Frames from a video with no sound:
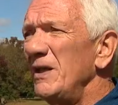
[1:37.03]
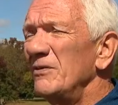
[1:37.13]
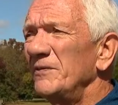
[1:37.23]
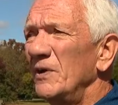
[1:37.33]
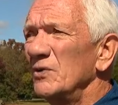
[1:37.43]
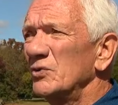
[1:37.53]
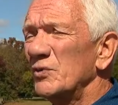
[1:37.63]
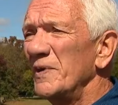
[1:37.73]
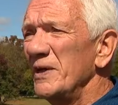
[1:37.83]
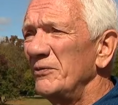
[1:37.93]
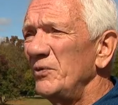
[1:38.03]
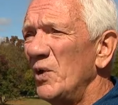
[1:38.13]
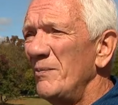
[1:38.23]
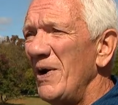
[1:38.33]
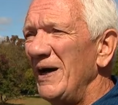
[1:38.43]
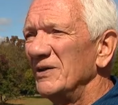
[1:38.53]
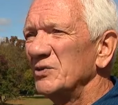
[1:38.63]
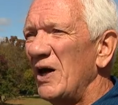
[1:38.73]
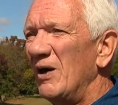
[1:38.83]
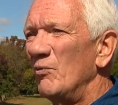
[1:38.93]
in the first 3 or 4
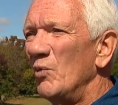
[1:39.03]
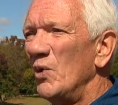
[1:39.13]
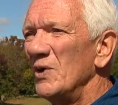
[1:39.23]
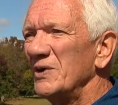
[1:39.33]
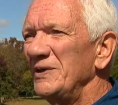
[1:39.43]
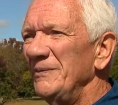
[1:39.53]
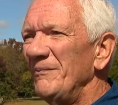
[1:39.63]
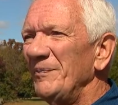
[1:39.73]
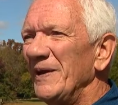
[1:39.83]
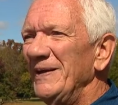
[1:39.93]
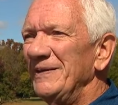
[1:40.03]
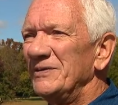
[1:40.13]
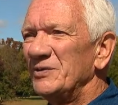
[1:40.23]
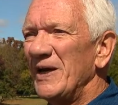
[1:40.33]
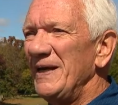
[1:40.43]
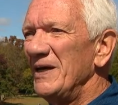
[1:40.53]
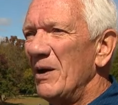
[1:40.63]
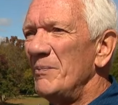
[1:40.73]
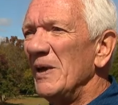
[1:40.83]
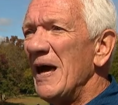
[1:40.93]
miles, I'll walk, say,
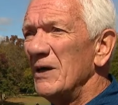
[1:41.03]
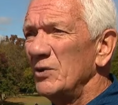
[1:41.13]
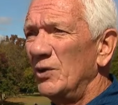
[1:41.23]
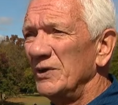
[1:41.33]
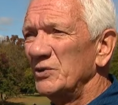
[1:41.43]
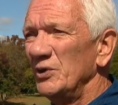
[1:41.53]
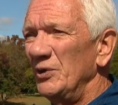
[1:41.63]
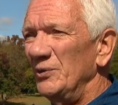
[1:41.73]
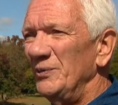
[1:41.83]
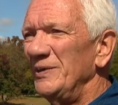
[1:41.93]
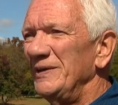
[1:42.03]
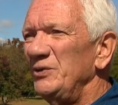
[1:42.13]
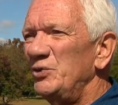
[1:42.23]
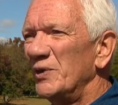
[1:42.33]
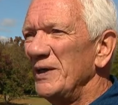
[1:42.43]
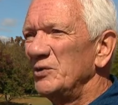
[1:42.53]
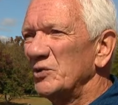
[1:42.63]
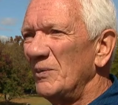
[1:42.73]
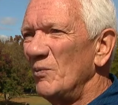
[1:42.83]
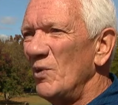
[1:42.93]
a block or two, drink
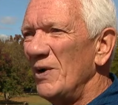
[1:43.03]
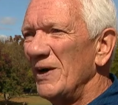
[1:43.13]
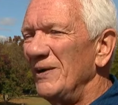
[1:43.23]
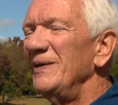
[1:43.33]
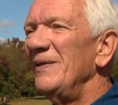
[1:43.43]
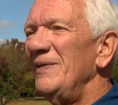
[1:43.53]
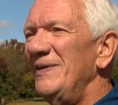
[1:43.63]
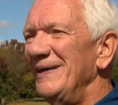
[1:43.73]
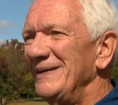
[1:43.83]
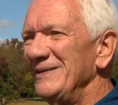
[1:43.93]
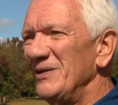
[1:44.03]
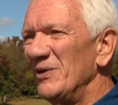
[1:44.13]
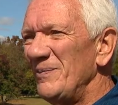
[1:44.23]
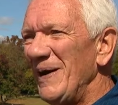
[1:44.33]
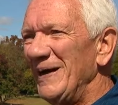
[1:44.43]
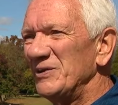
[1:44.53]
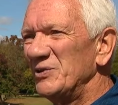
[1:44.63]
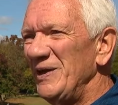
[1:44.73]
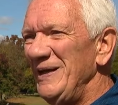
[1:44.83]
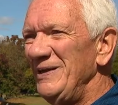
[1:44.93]
some water, then go back
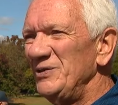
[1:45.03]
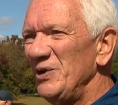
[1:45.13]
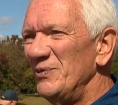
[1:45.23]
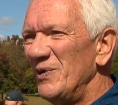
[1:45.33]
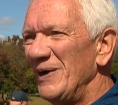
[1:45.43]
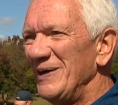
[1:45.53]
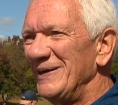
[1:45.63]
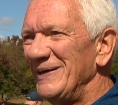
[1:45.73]
to easy running